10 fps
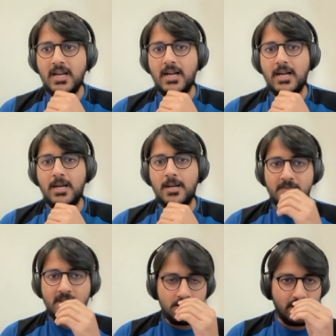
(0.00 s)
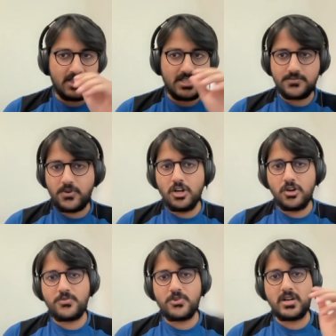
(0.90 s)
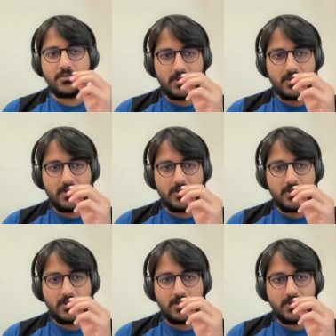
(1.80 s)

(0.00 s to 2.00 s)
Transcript: Um, so in this follow-up work,